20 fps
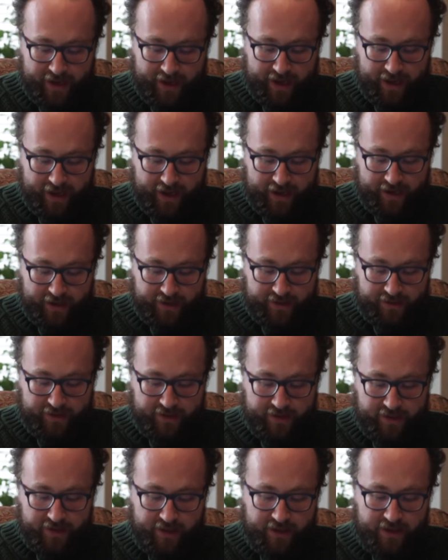and
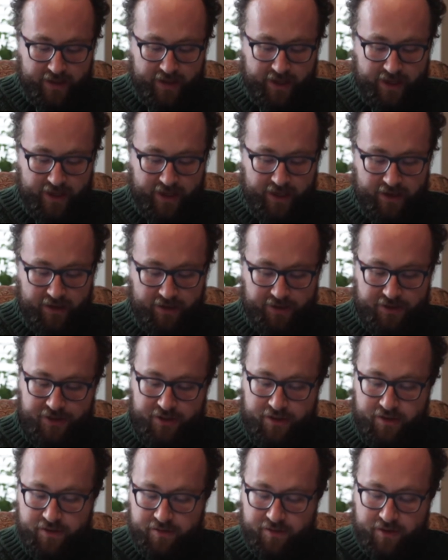he
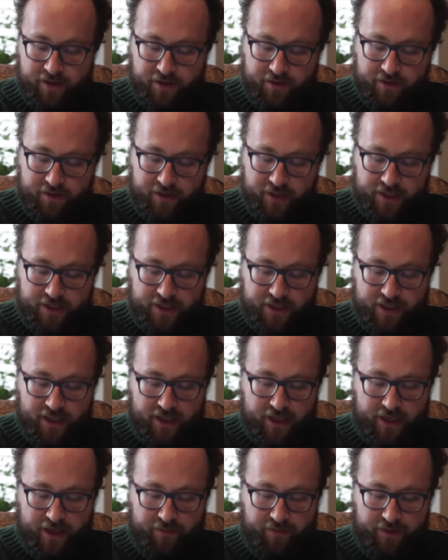also said
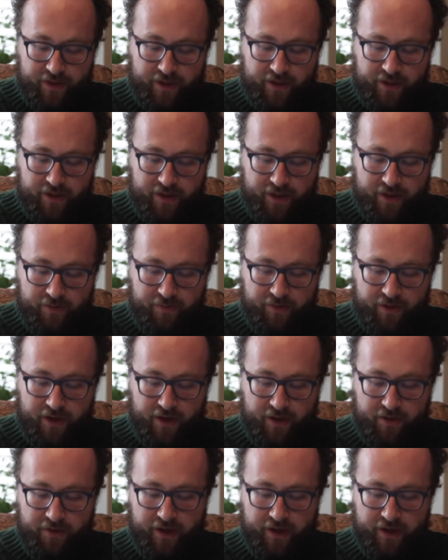he will go